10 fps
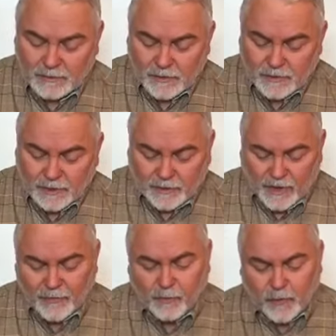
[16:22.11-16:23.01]
In
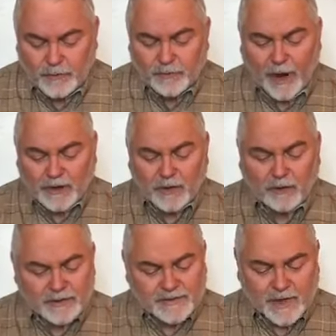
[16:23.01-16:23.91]
other words, right here
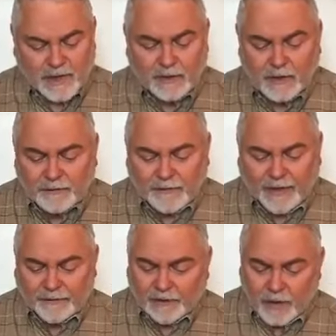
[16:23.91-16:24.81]
it's saying that
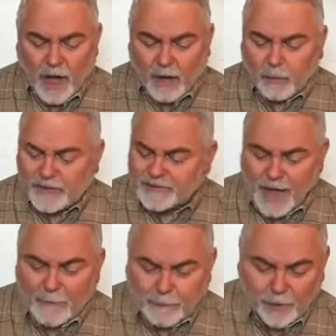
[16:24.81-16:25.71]
the law was
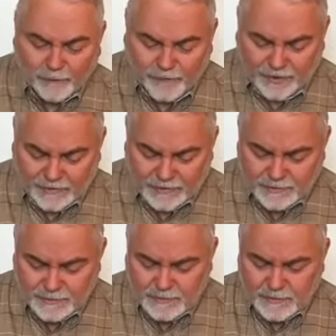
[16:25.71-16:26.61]
not perfect.
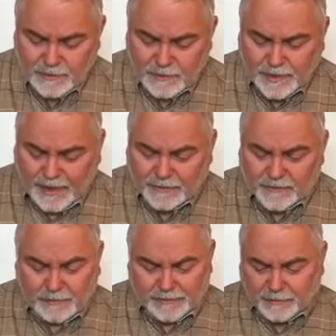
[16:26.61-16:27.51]
And
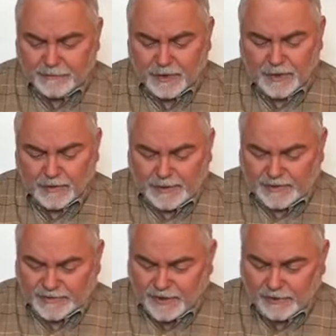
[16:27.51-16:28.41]
but the
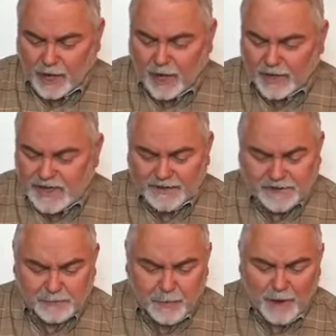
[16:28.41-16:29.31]
is the law against
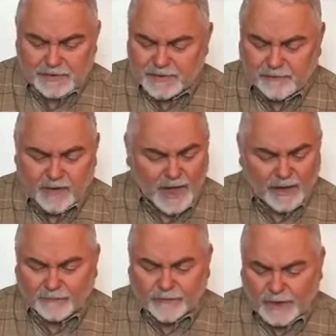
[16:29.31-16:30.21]
the promises of God?
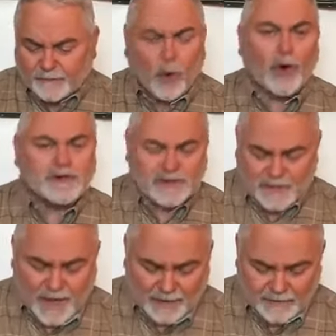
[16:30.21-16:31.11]
Of, of course
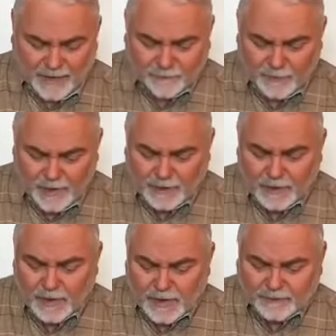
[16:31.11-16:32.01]
not. God forbid.
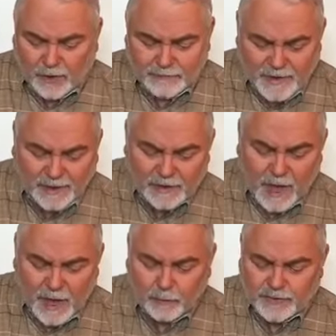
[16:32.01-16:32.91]
If there had been a
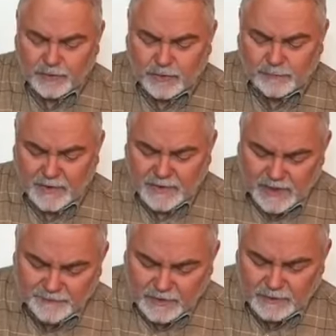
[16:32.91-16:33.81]
law which could have been
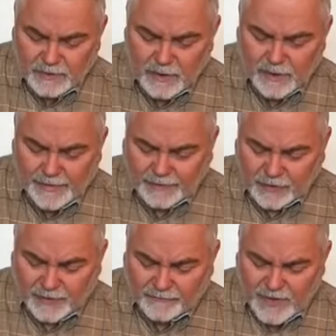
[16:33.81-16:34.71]
given that
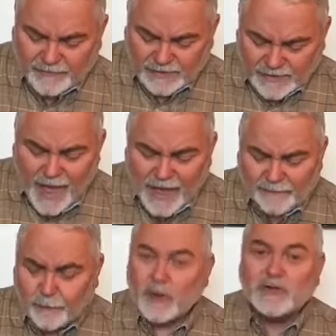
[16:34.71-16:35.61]
could have given life
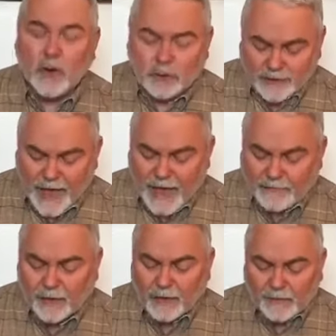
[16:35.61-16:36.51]
or eternal life,
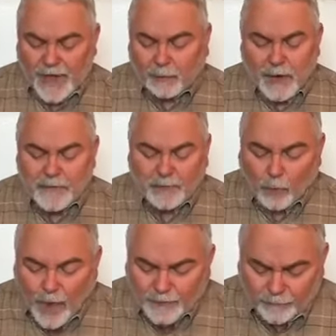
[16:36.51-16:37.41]
that would have been
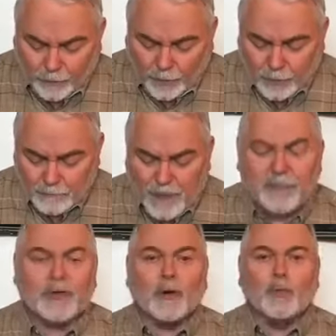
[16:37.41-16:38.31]
wonderful. But
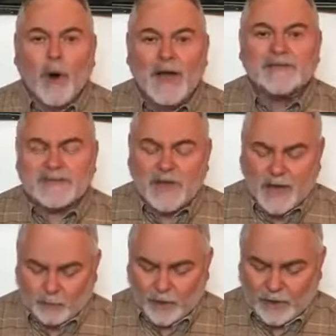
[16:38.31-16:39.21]
there was not
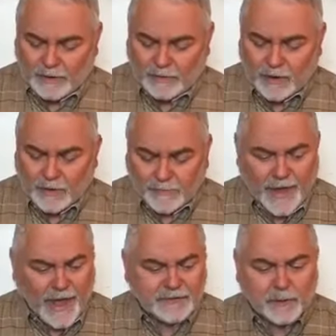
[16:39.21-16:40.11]
one. They
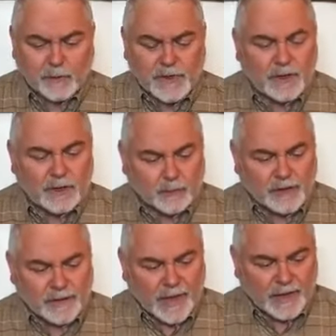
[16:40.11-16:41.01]
had to re,
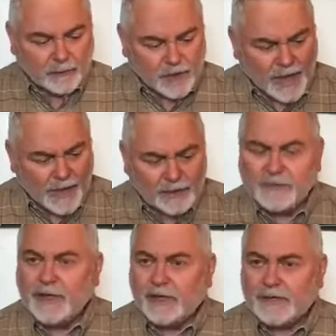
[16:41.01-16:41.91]
rely, rely on
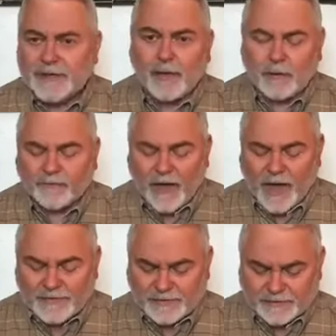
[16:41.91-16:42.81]
the
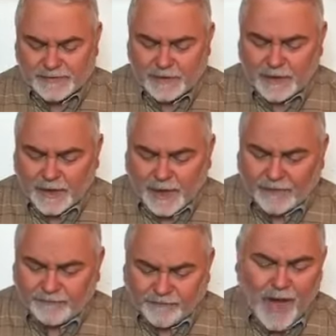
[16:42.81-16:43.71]
sacrifices and
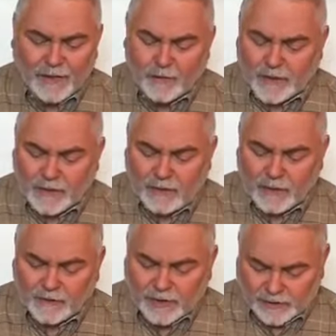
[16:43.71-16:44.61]
following
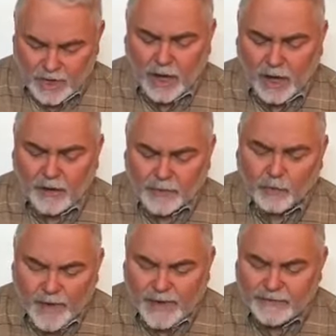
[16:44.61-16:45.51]
the law the
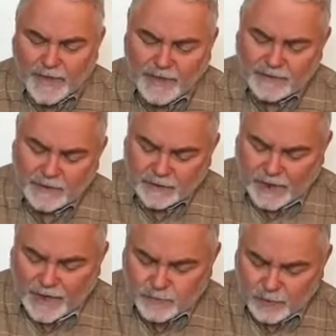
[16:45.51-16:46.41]
way that
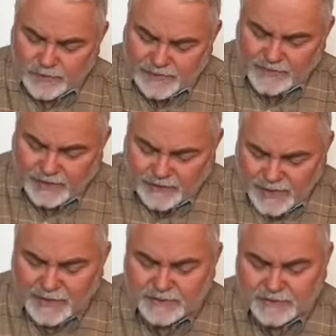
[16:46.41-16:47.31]
God's word said they
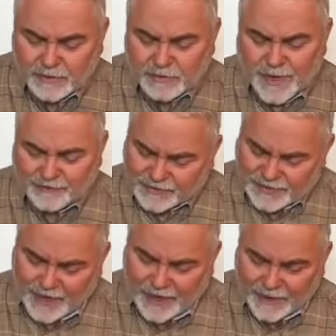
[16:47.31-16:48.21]
needed to at the
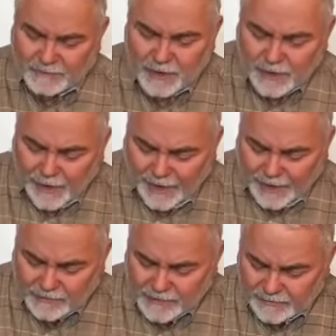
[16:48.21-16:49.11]
time.
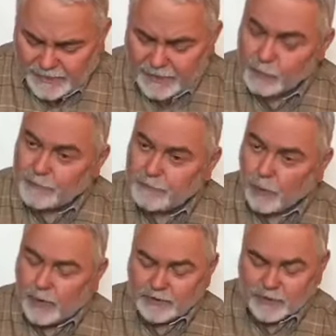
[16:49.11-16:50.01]
And then it would
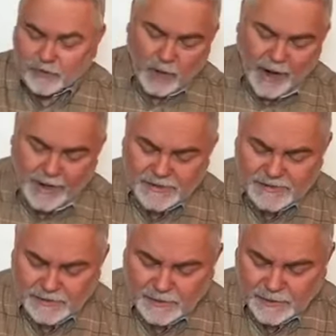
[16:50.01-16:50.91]
point to Christ.
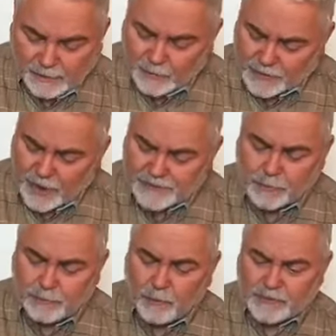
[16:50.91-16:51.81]
It would also
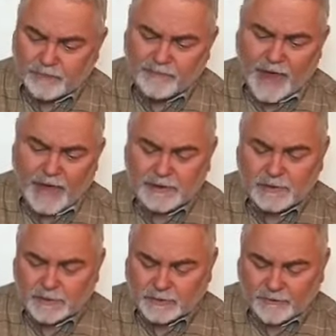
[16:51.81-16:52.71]
point the fact
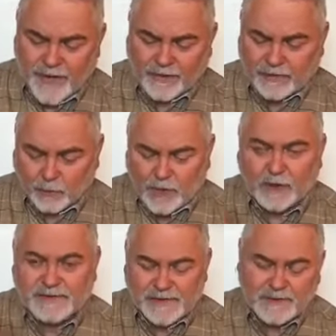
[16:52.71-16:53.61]
to the fact that we are
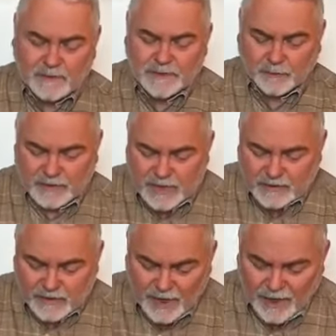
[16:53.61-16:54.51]
sinners and we need
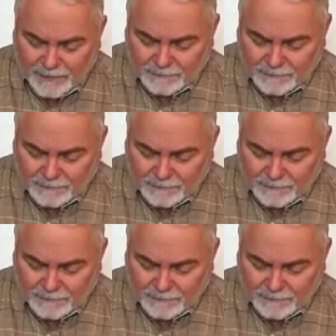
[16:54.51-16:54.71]
God.